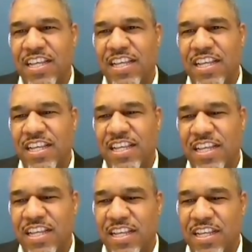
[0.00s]

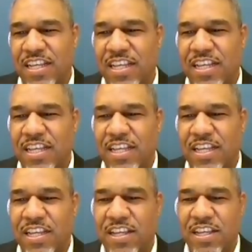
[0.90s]

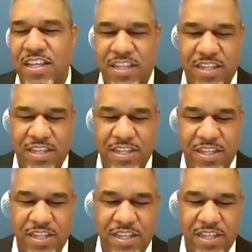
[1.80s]

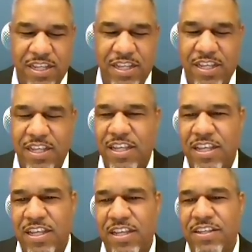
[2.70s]

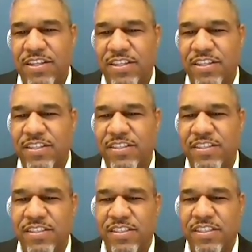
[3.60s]

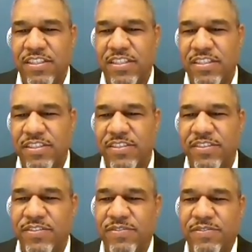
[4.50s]

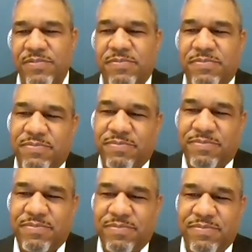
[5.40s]

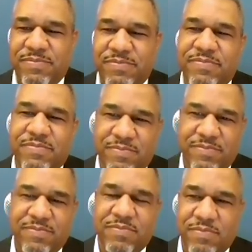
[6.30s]

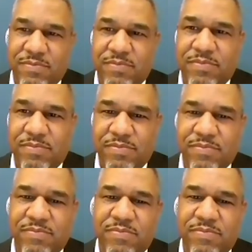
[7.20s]
The person shown says nothing.